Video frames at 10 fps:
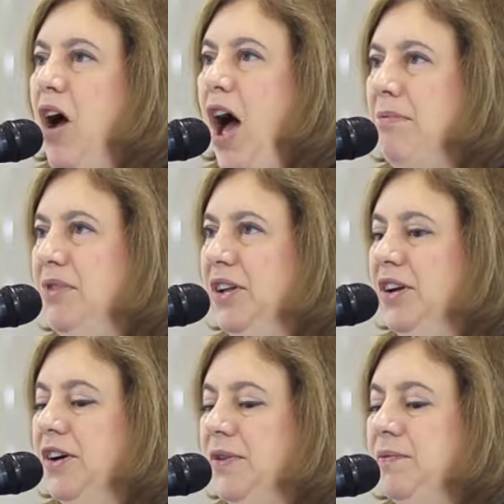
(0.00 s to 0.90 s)

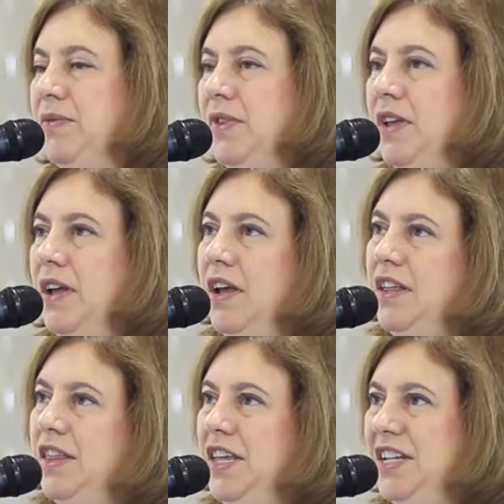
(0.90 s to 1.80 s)
popular.
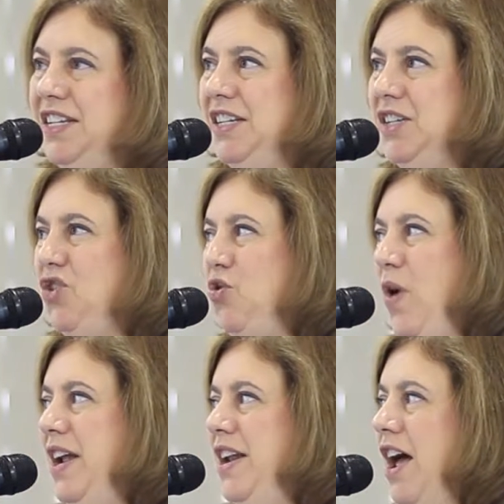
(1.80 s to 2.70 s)
This is
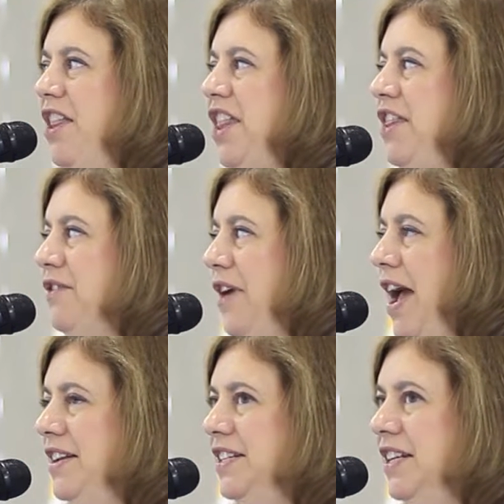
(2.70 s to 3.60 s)
quite a
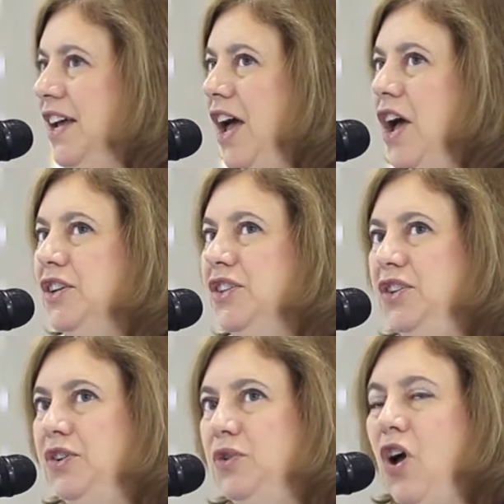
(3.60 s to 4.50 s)
threat
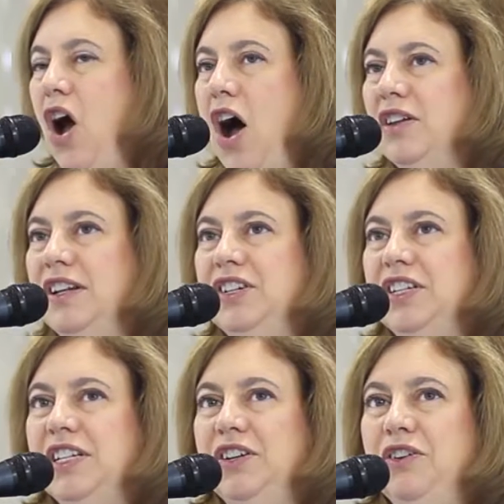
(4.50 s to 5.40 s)
to colleges
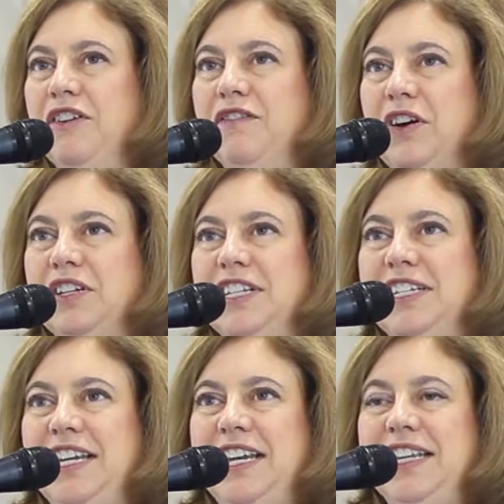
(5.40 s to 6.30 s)
and
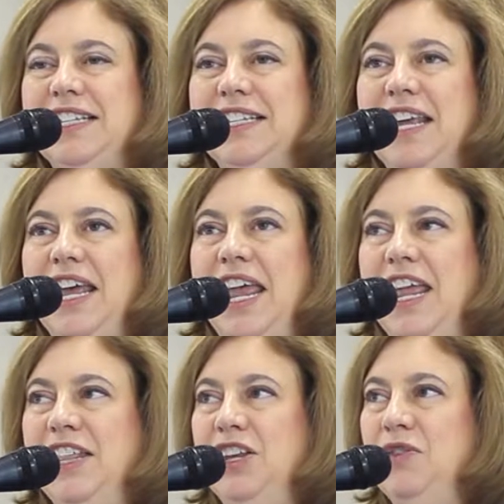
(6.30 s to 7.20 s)
universities in
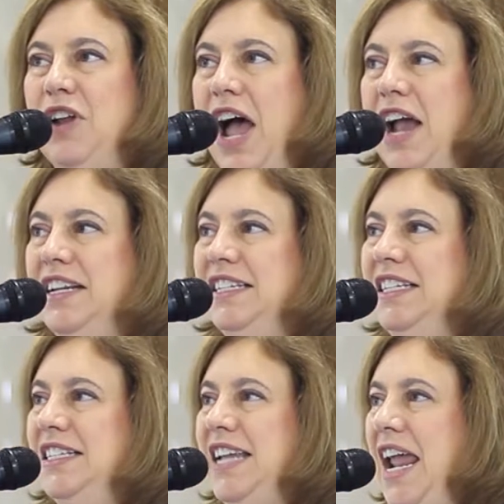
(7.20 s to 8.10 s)
the United
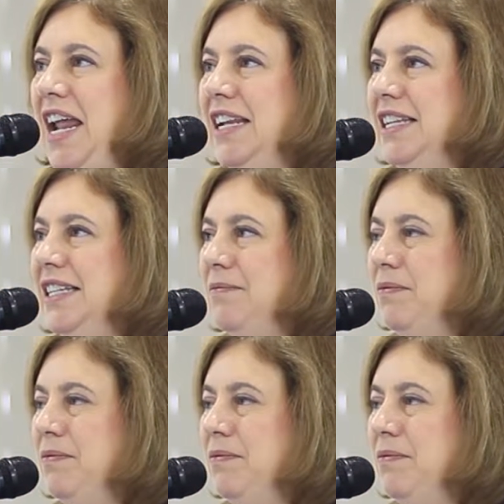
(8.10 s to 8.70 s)
States